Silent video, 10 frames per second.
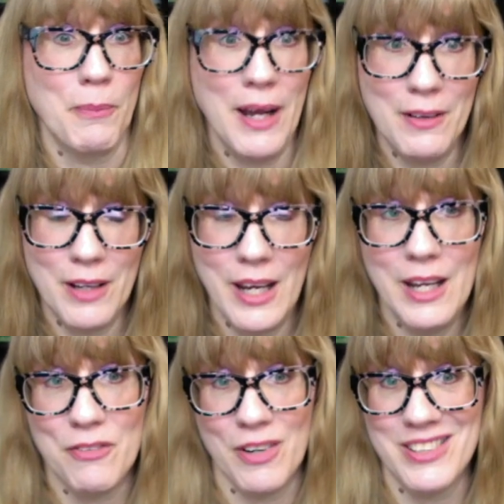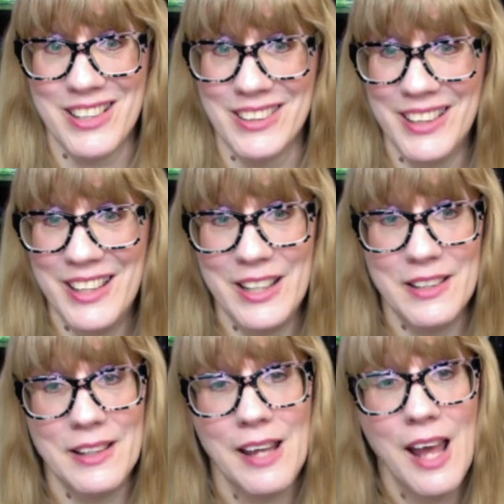pound cake, fresh cut
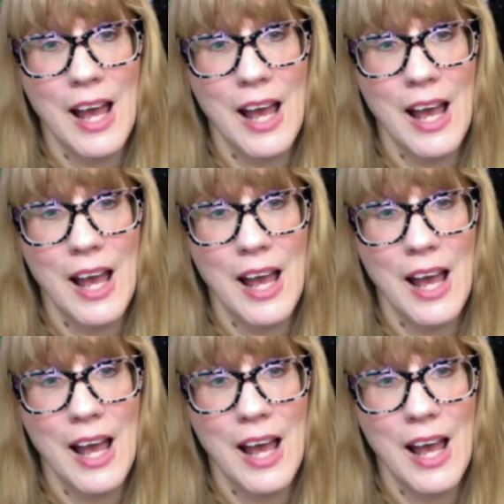linen.